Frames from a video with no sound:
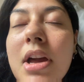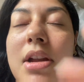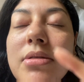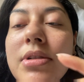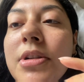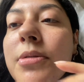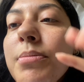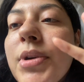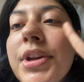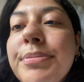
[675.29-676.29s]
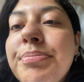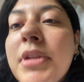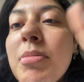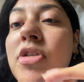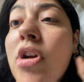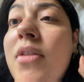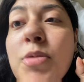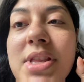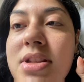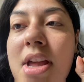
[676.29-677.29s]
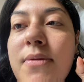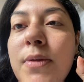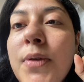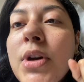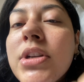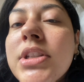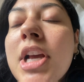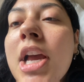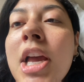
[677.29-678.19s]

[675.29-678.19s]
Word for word: I don't know. But I'm going to start off with seven first.